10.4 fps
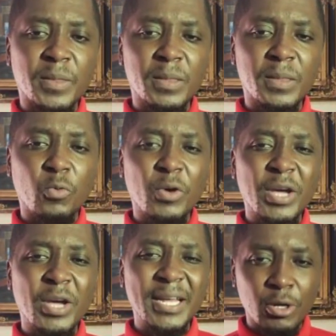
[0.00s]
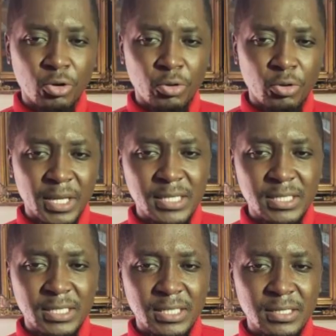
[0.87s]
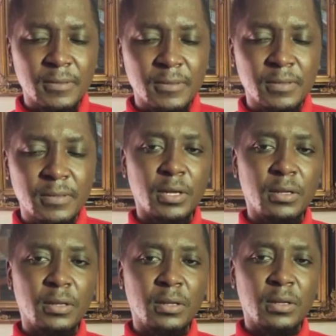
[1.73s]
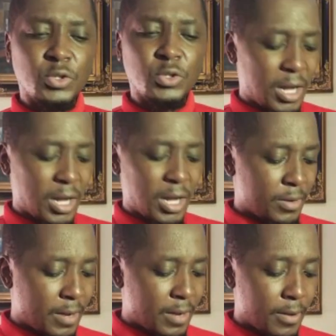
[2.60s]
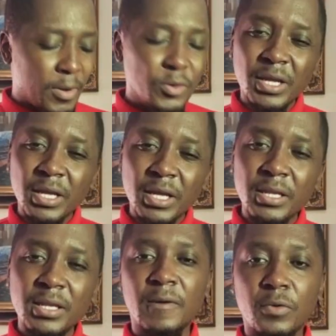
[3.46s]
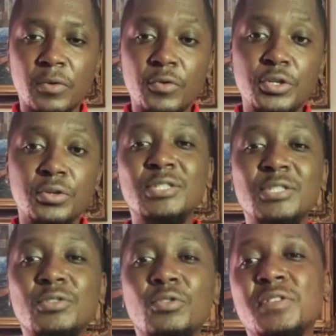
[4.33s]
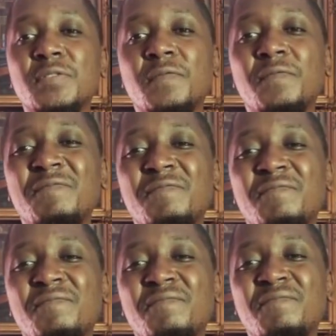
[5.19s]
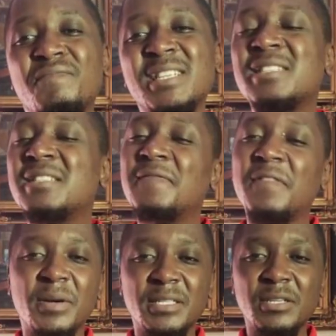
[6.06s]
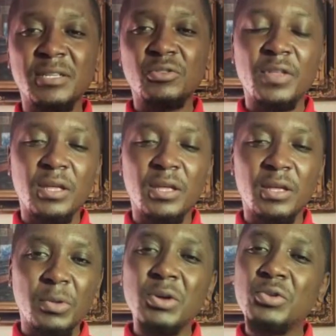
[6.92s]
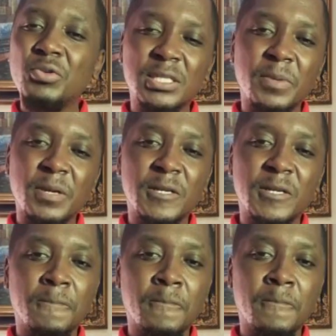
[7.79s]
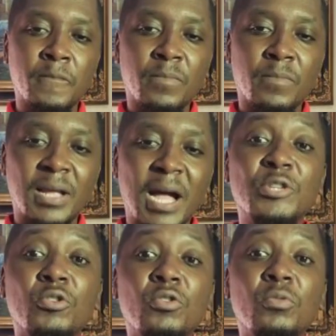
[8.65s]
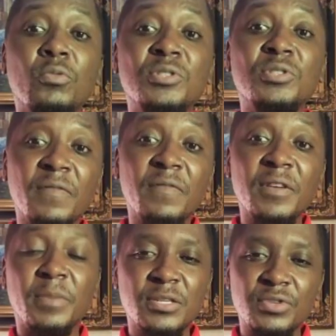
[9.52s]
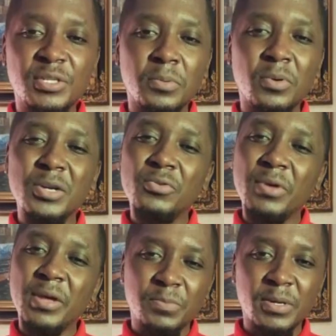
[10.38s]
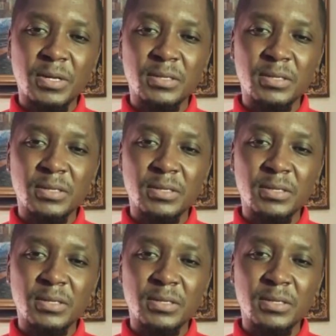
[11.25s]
where the economy is. Okay, so Mount Kenya region has almost 65% of the economy. What do you expect? Has almost 70% rich people. What do you expect?